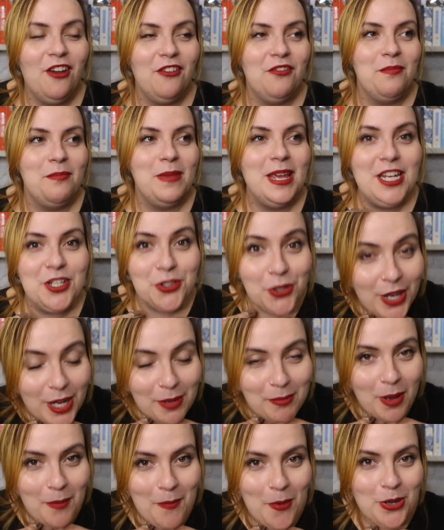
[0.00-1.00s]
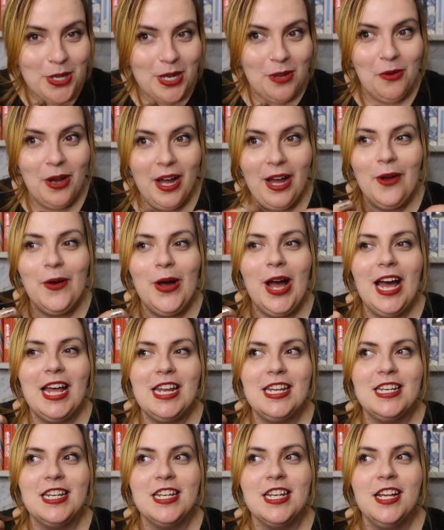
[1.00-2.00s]
of me treating my body well
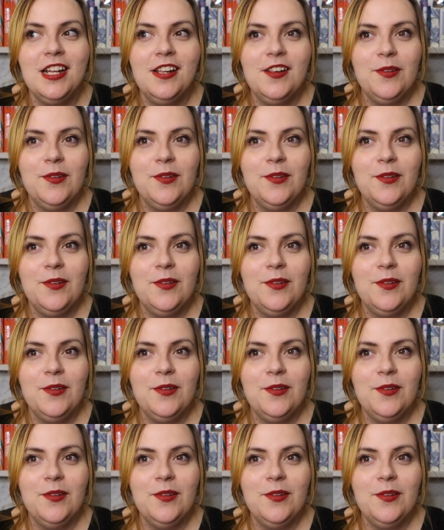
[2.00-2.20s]
and